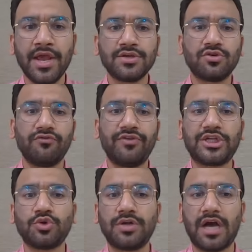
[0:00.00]
So we
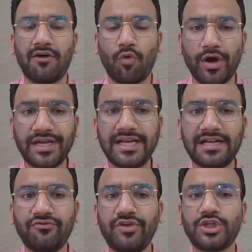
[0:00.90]
should avoid it.
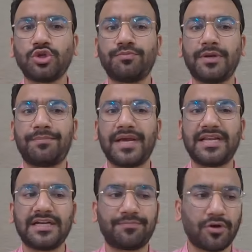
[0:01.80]
We should prepare
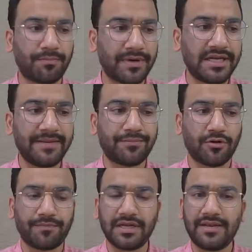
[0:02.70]
it
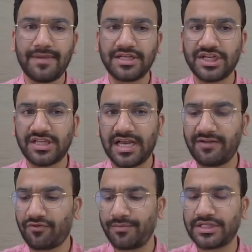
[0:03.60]
properly mention the
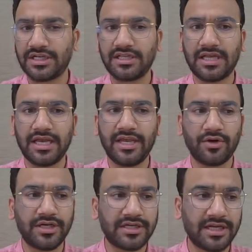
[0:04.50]
information in the
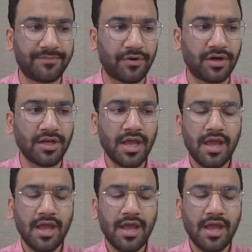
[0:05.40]
e-auditor report,